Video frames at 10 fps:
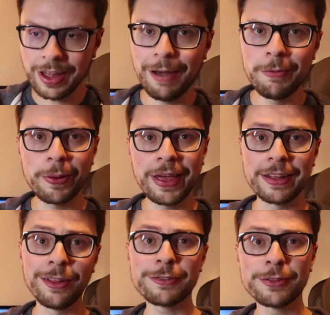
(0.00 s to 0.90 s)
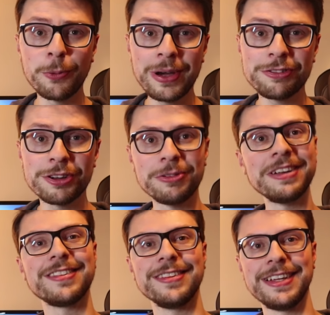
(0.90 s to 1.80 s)
I've been playing a lot of The Witcher
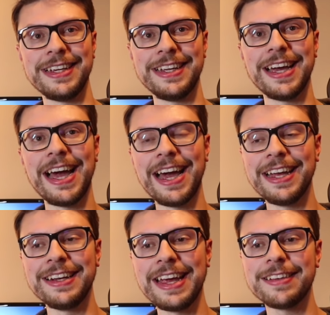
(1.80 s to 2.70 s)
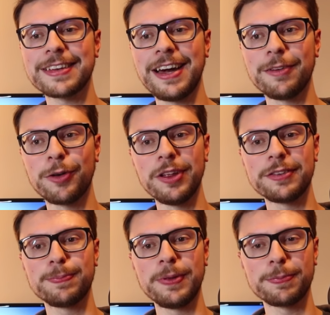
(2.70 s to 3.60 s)
recently, and it's kind of got this